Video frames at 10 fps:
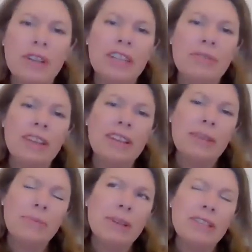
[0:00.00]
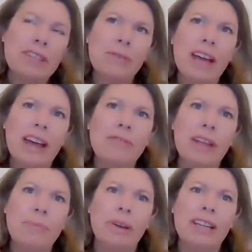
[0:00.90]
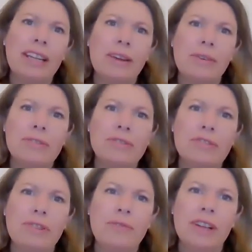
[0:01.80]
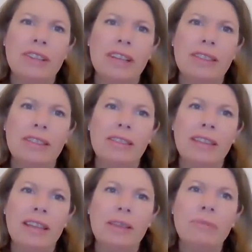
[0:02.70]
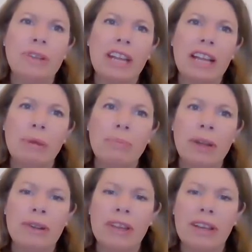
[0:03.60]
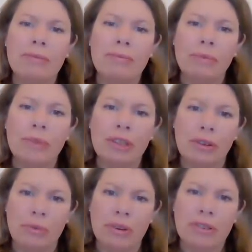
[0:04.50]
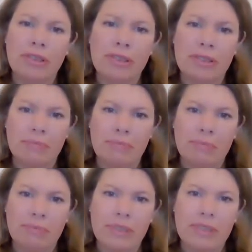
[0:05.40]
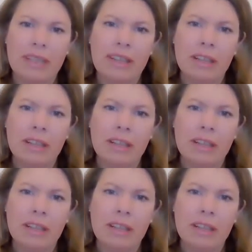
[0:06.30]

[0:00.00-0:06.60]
feel that if they, because they don't have that body language, do you feel that they communicate a bit better than with their words? Does that